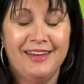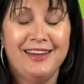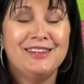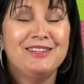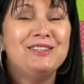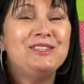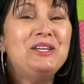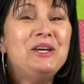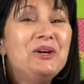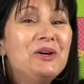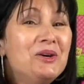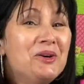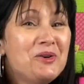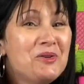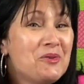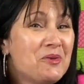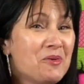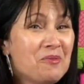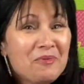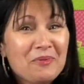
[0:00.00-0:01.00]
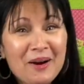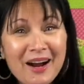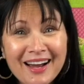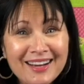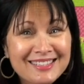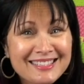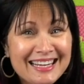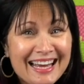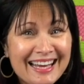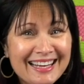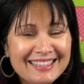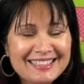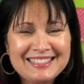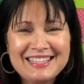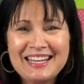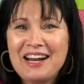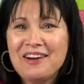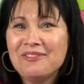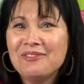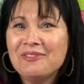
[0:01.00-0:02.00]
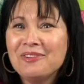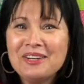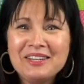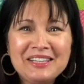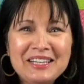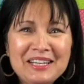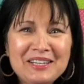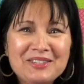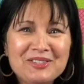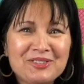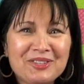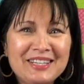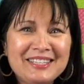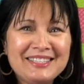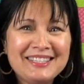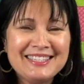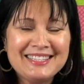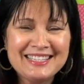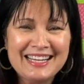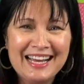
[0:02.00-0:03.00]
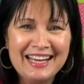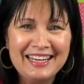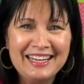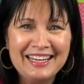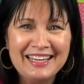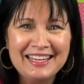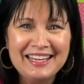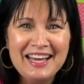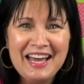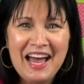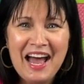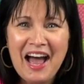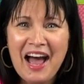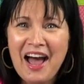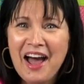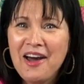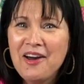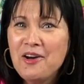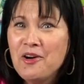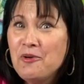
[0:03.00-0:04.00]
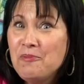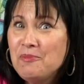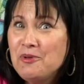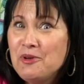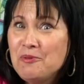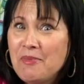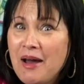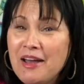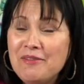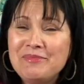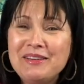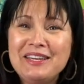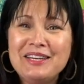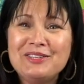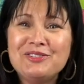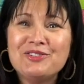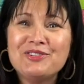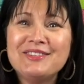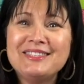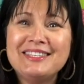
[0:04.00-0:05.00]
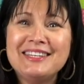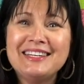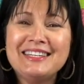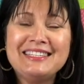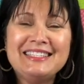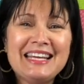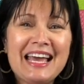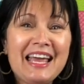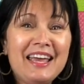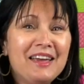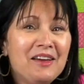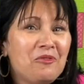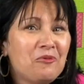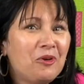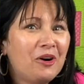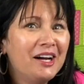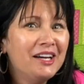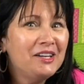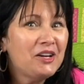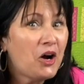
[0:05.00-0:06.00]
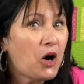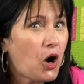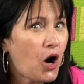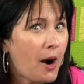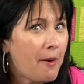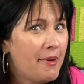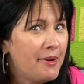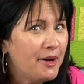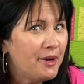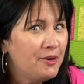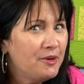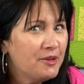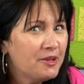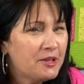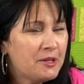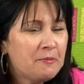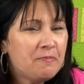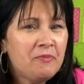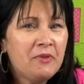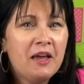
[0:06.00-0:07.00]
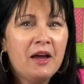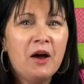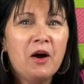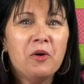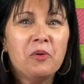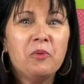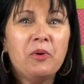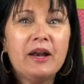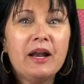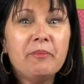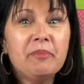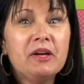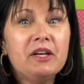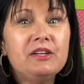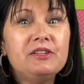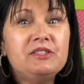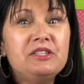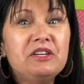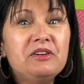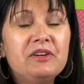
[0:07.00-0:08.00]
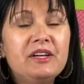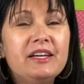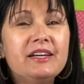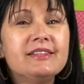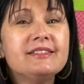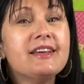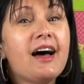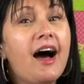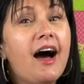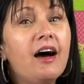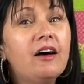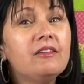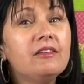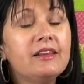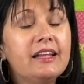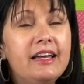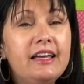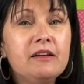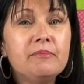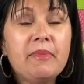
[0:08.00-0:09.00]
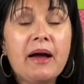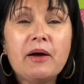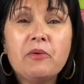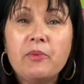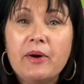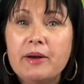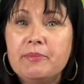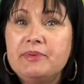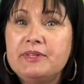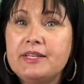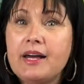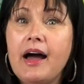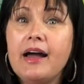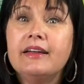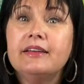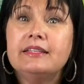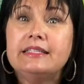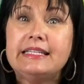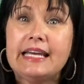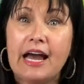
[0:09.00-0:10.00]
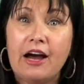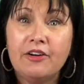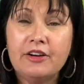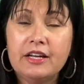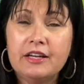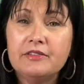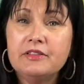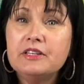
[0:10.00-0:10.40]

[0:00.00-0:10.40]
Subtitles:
2 projects that I've really enjoyed designing. I hope you might be interested in taking one or both. What I'm going to do is I'll link my website down in the